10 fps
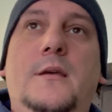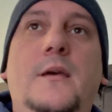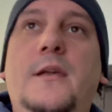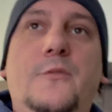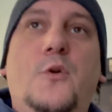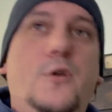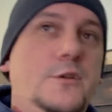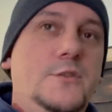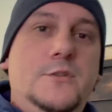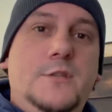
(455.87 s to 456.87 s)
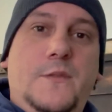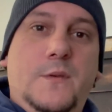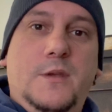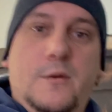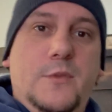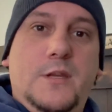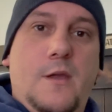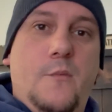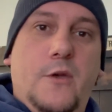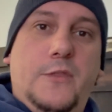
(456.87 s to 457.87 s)
And, of course, there's nothing going to be done
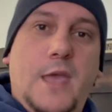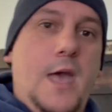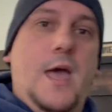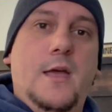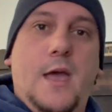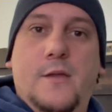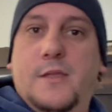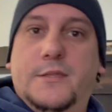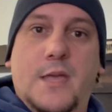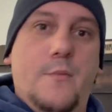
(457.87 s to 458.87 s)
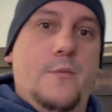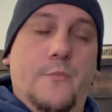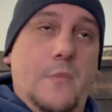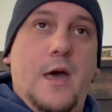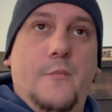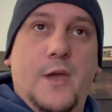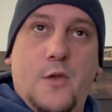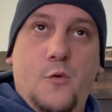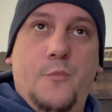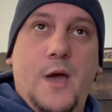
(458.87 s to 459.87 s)
about that. That's out of my
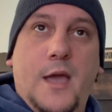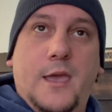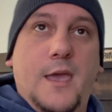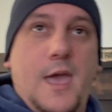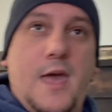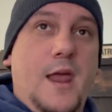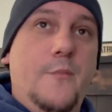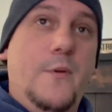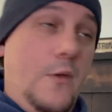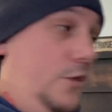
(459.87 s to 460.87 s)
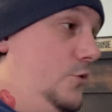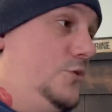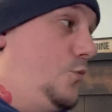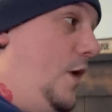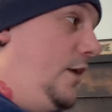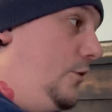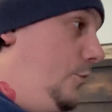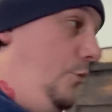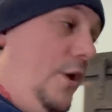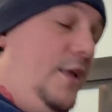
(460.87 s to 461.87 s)
own pocket. Had I used regular
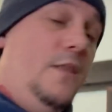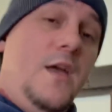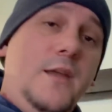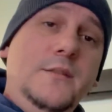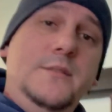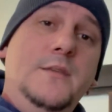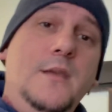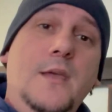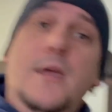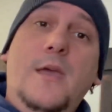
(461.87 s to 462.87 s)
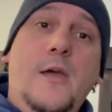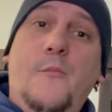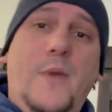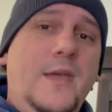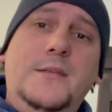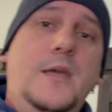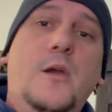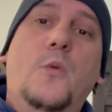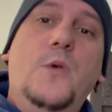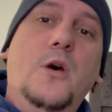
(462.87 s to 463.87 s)
brake lines, my
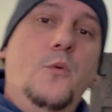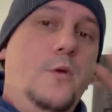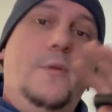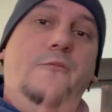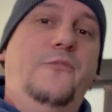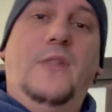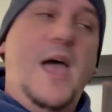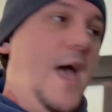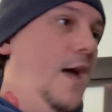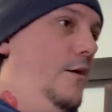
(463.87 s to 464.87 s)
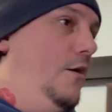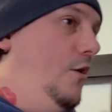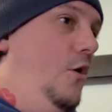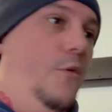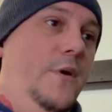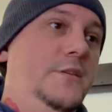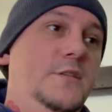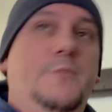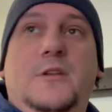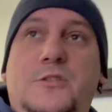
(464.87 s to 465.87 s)
entire wheel would have been flat. All my
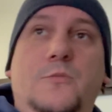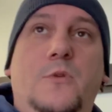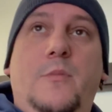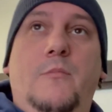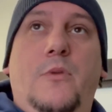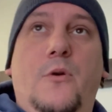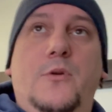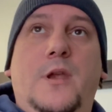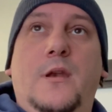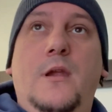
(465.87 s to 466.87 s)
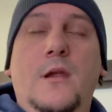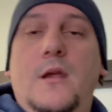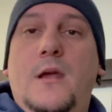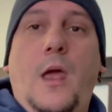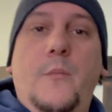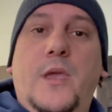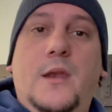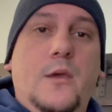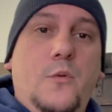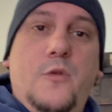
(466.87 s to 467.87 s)
suspension would have been broken. I mean,
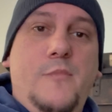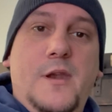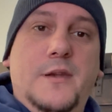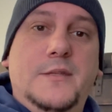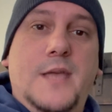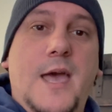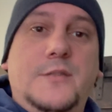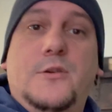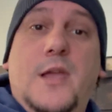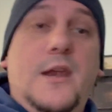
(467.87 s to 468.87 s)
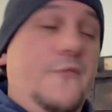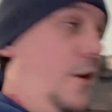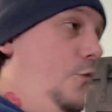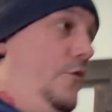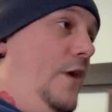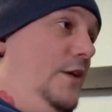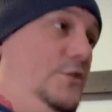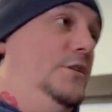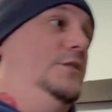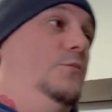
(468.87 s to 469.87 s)
it would have been a disaster. And if I would have had
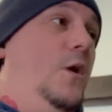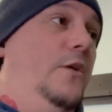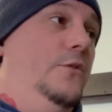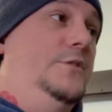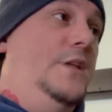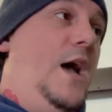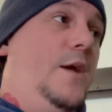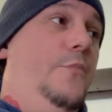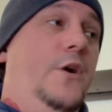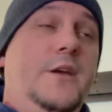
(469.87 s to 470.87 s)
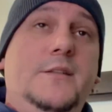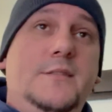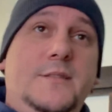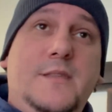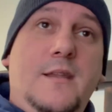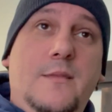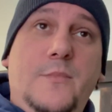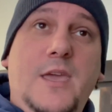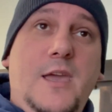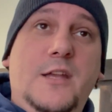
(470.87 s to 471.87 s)
just regular stock buckets instead of them
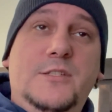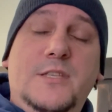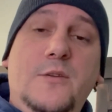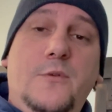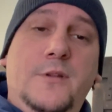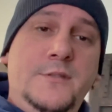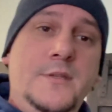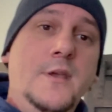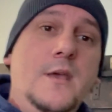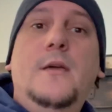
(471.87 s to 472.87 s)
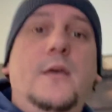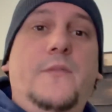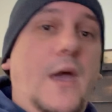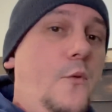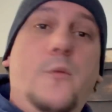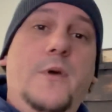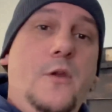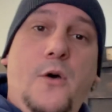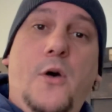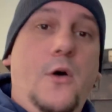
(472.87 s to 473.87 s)
KHC ones, that would have been
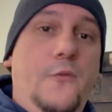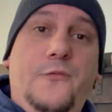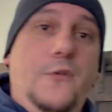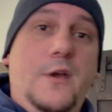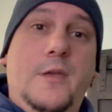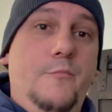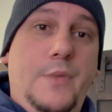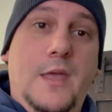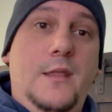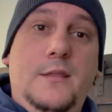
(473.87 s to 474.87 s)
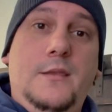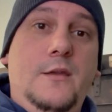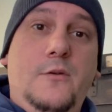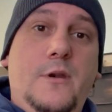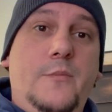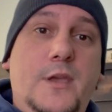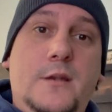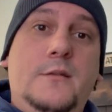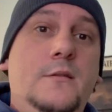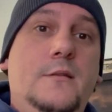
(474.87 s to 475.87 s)
all fucking bent. You know what I mean?